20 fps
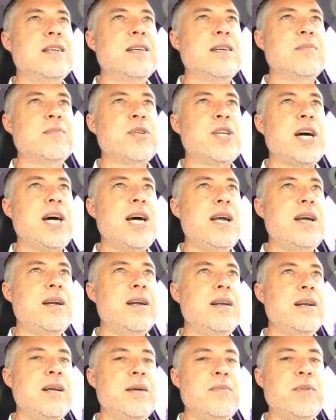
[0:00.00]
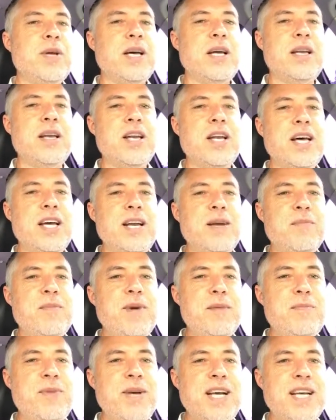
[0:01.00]
I'm tired. I'm not at
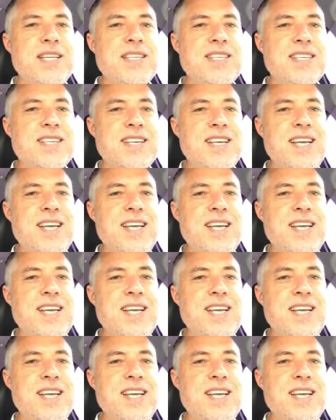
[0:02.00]
my best.